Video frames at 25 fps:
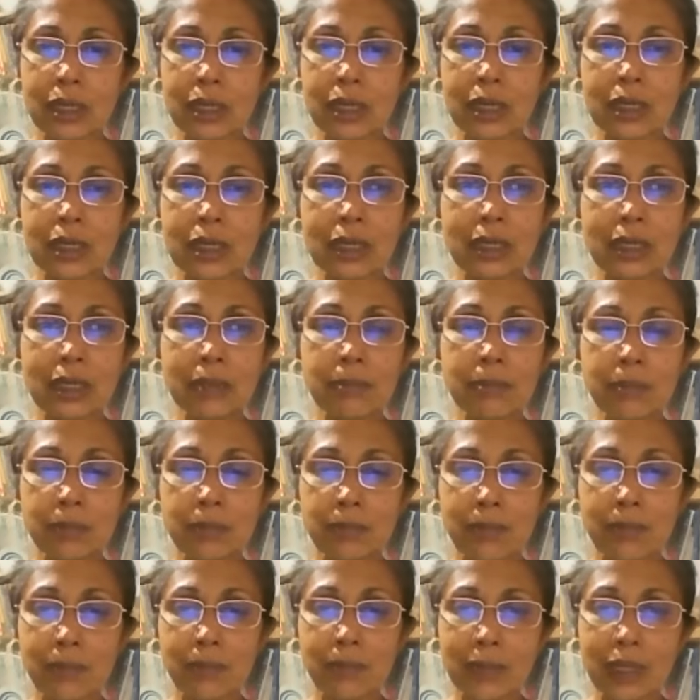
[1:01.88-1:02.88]
leap
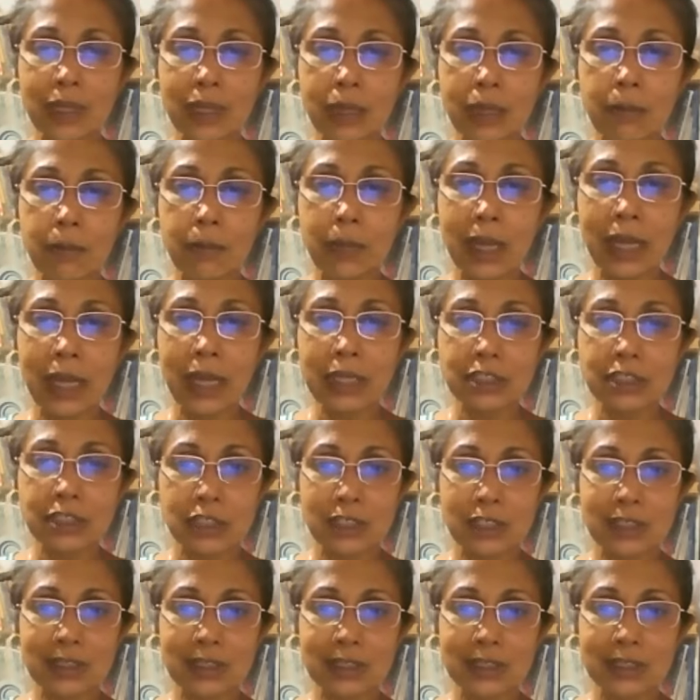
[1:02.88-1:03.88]

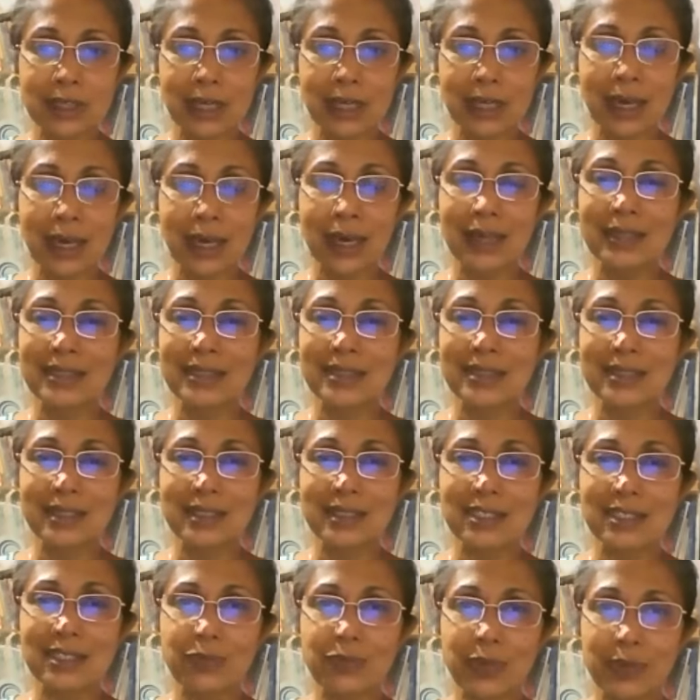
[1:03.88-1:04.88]
flashless as they
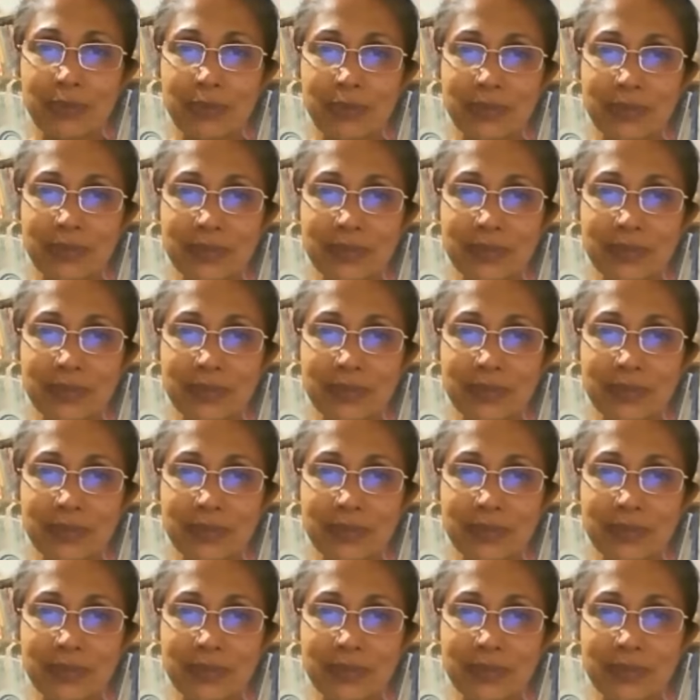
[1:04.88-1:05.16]
swim.